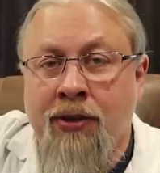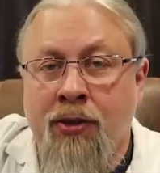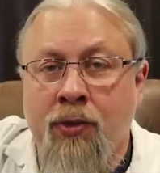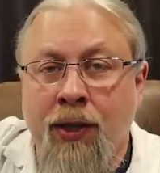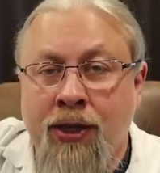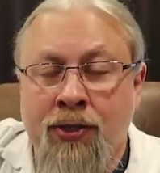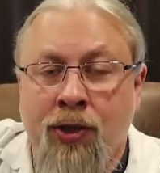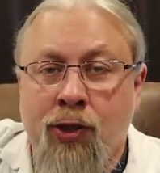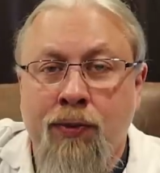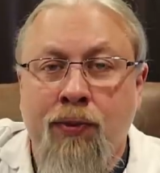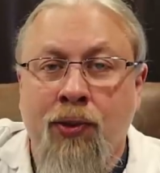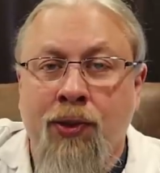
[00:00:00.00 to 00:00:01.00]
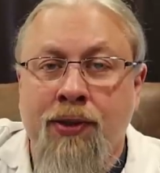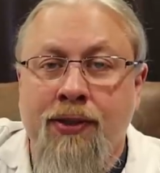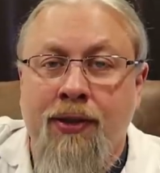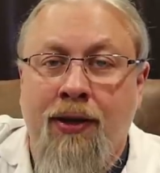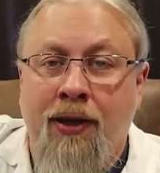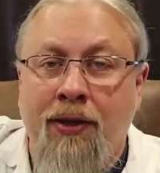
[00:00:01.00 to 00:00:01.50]
no quick charge
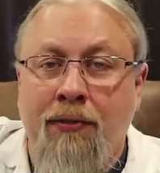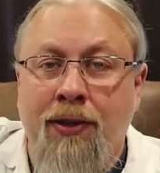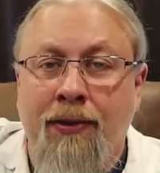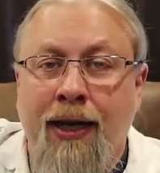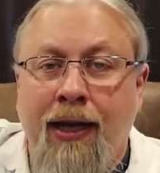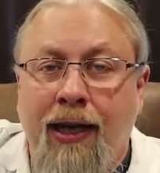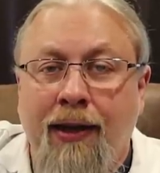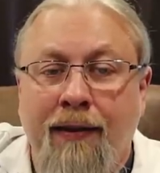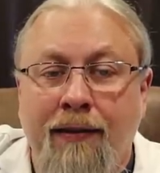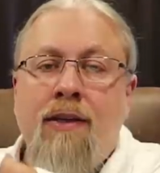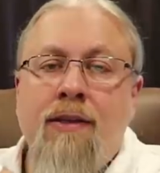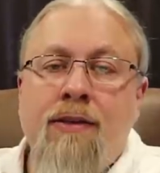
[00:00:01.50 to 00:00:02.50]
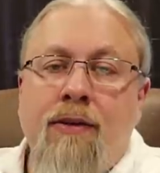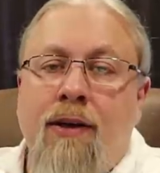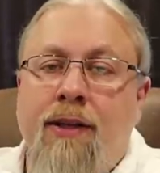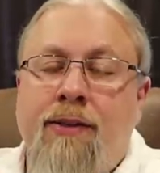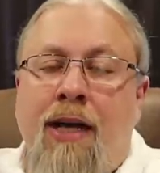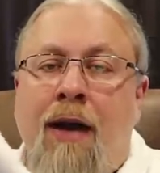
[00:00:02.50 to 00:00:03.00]
ports on the Bluetti. So
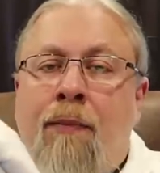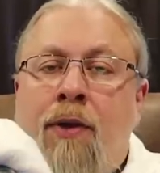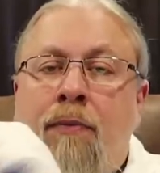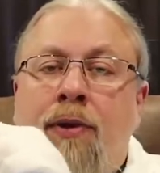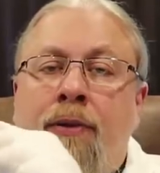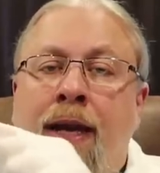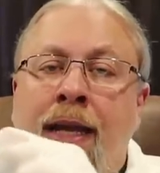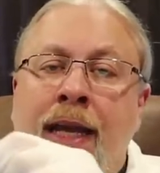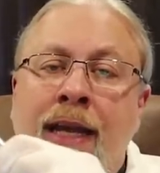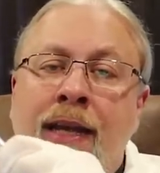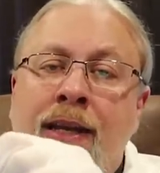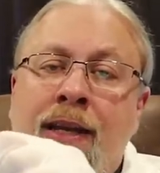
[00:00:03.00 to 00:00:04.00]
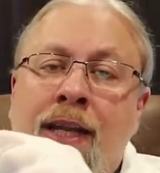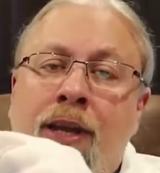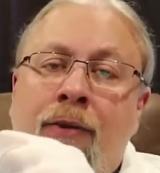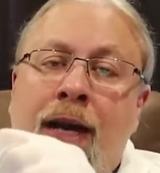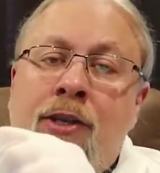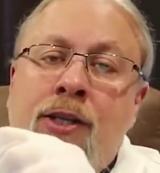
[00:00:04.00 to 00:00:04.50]
on the top of the Bluetti,
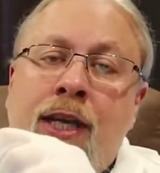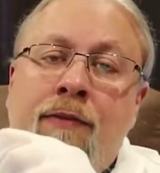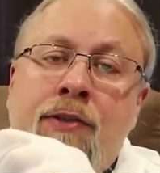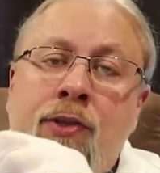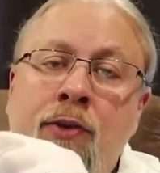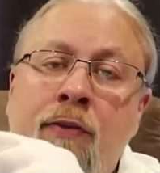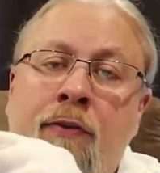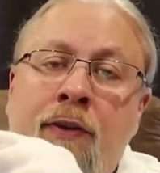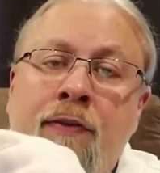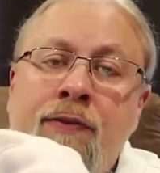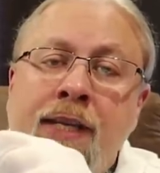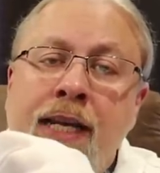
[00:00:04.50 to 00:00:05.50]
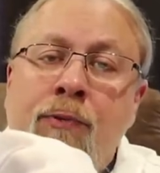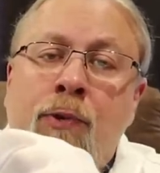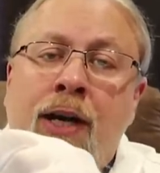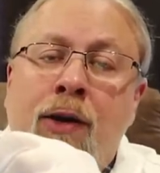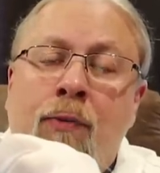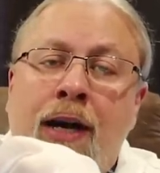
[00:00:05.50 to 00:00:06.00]
you actually have two fifteen
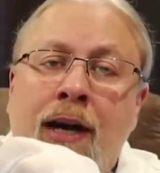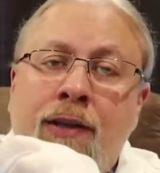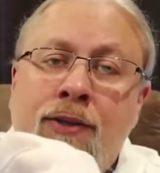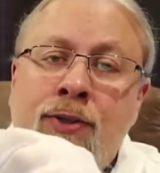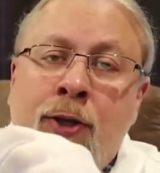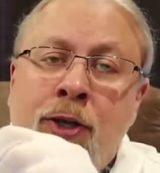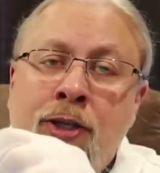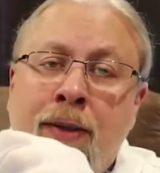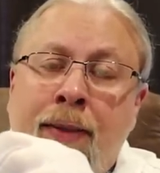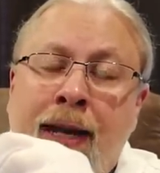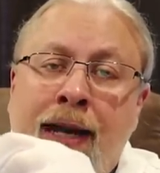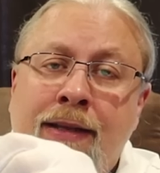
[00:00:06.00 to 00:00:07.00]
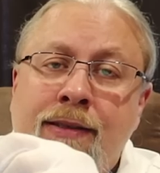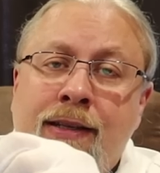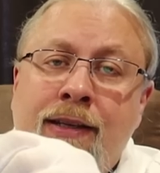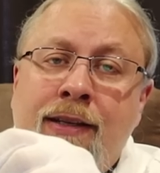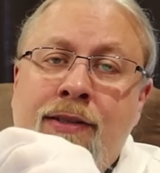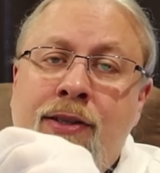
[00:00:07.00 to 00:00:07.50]
watt wireless charging pads,
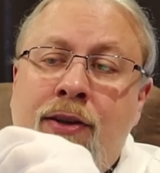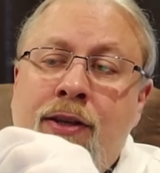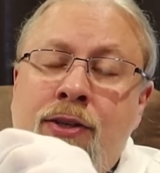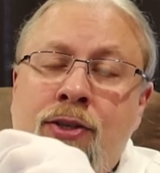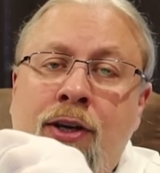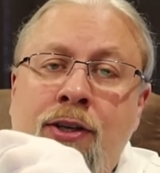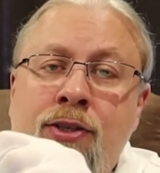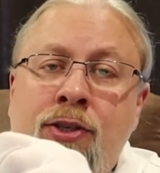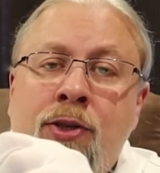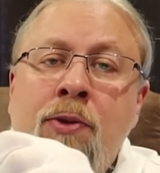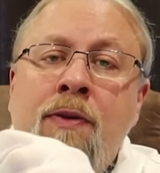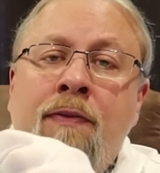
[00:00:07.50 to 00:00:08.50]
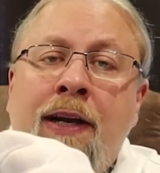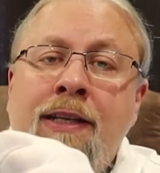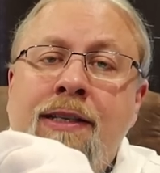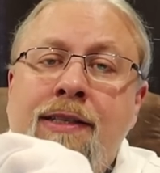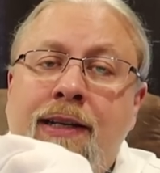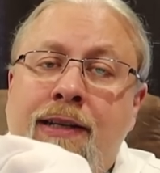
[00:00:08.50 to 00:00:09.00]
so you can charge two
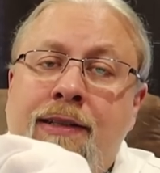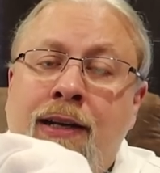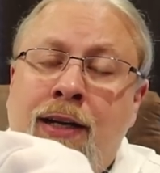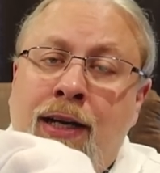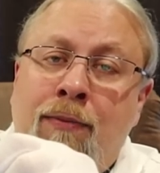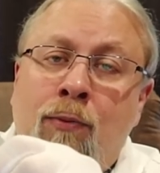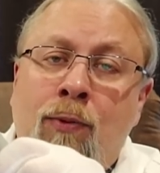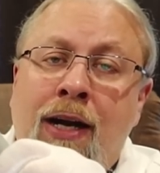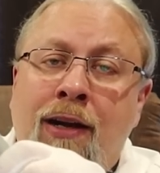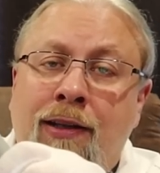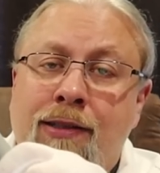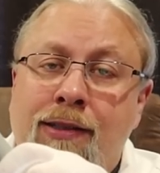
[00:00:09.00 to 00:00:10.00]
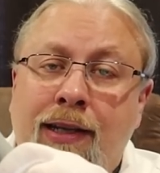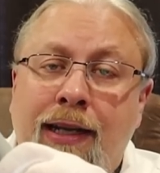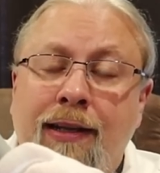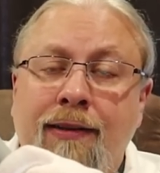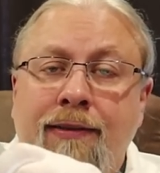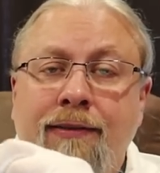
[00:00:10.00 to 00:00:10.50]
devices at a time wirelessly.